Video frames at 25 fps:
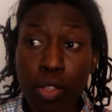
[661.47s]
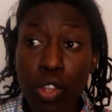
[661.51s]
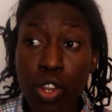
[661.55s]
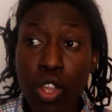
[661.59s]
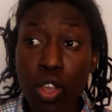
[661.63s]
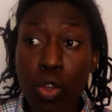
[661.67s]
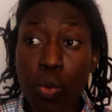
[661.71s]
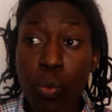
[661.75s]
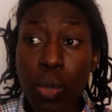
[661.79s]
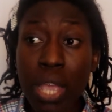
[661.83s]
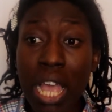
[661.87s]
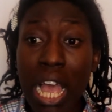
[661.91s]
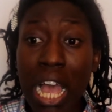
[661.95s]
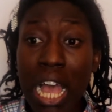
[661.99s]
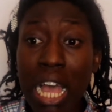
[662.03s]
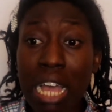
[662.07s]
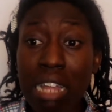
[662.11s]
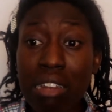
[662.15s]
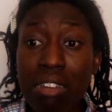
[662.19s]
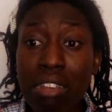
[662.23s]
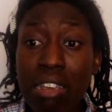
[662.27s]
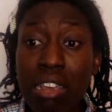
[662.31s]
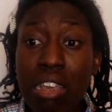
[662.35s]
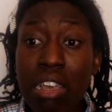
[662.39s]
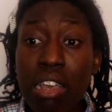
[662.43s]
You know, we
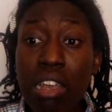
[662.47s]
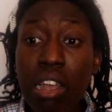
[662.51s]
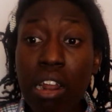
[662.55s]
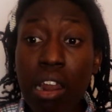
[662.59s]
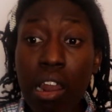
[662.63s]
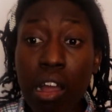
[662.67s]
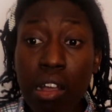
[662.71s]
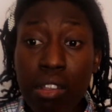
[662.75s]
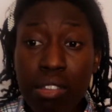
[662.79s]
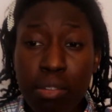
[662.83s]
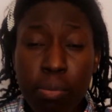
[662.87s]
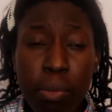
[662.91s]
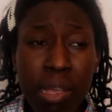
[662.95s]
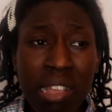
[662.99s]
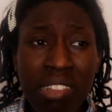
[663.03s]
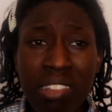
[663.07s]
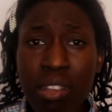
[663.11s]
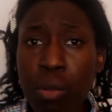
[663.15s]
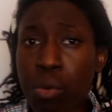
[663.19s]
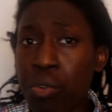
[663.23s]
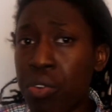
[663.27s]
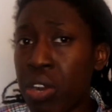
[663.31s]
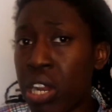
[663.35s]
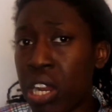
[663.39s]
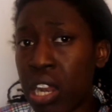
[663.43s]
had classmates
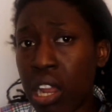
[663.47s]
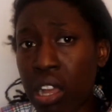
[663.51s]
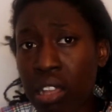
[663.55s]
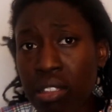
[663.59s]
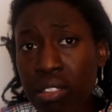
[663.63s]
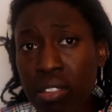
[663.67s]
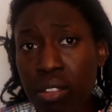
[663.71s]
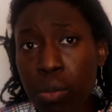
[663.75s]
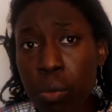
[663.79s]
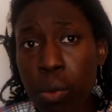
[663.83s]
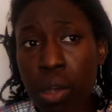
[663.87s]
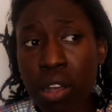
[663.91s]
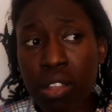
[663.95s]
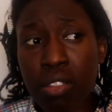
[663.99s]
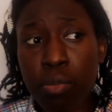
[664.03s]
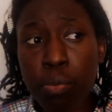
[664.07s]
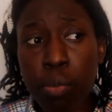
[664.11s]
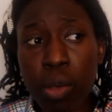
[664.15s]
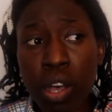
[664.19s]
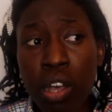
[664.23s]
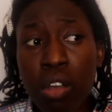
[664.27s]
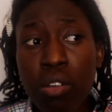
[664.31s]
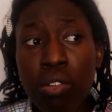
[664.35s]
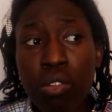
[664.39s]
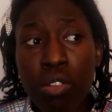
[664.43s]
that were really nice to us,
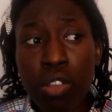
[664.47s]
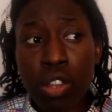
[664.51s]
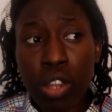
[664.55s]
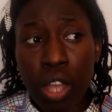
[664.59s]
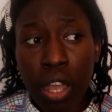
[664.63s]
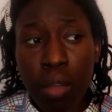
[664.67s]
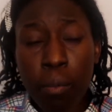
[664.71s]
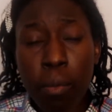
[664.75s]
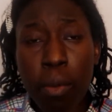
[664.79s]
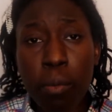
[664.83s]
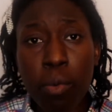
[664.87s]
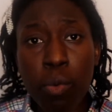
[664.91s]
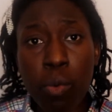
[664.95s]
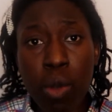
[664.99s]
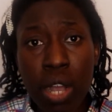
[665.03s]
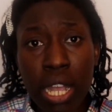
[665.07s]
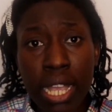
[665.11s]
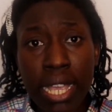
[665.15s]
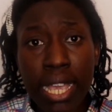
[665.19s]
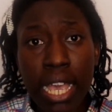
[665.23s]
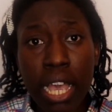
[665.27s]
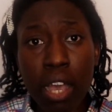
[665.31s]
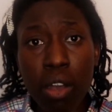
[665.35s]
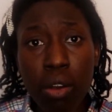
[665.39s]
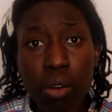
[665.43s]
but, you know, I remember
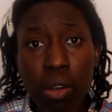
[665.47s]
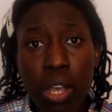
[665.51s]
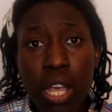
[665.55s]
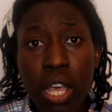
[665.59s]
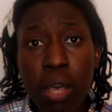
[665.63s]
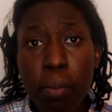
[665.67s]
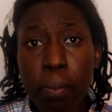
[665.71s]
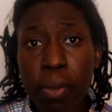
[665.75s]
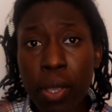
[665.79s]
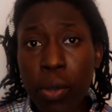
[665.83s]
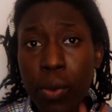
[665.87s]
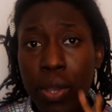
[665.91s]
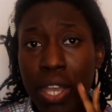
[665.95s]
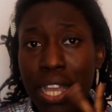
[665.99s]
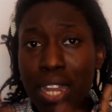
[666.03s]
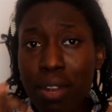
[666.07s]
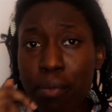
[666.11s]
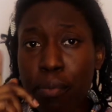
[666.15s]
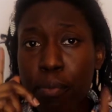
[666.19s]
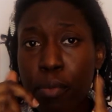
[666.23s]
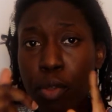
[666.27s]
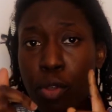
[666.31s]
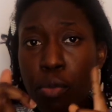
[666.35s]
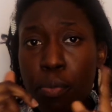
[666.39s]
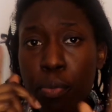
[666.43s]
one girl,
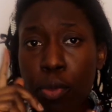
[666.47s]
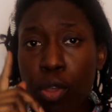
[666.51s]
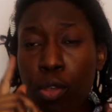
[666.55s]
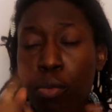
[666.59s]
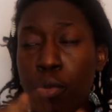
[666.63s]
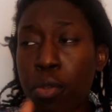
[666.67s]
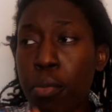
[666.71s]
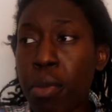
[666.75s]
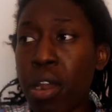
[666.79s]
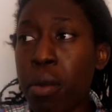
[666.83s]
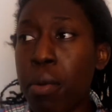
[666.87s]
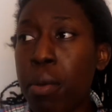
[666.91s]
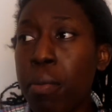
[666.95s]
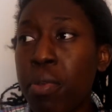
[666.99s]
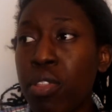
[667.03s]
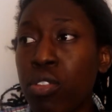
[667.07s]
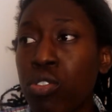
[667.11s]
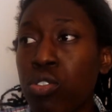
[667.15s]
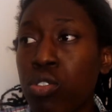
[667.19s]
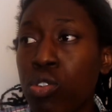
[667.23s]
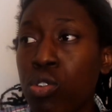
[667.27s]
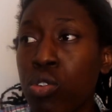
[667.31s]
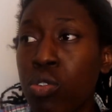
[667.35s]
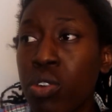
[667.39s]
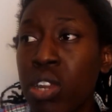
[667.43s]
Bilton, boom, boom, you might remember the
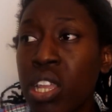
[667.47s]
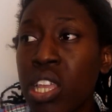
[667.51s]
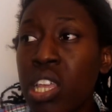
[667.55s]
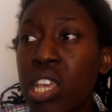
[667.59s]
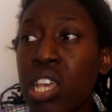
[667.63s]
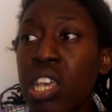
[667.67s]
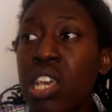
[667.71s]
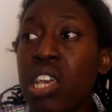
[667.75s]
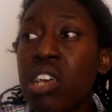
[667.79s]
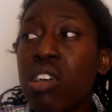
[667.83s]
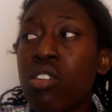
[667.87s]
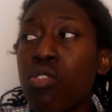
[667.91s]
story,